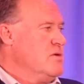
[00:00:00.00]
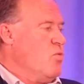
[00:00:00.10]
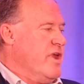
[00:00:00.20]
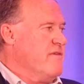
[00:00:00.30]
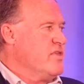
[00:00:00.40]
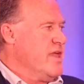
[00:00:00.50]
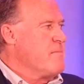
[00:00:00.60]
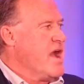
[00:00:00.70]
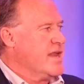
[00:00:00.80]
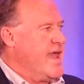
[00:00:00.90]
whatever they
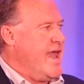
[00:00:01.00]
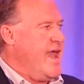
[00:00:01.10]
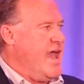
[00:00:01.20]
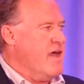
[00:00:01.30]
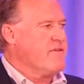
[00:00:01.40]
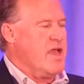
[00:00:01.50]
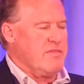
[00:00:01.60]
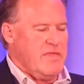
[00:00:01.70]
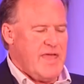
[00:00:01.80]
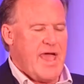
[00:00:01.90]
might have, and
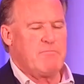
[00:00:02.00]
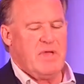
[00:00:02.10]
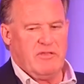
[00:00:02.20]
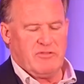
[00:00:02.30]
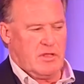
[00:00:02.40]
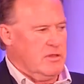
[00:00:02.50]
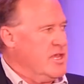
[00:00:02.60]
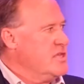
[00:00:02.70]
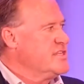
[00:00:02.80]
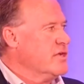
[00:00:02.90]
then that
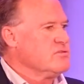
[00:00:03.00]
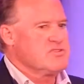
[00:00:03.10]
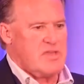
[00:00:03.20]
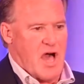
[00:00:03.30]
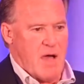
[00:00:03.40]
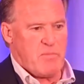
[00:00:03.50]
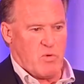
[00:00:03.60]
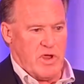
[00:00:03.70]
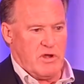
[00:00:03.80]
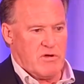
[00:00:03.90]
basically tells the
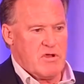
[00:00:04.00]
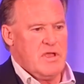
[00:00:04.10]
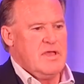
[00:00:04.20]
operator,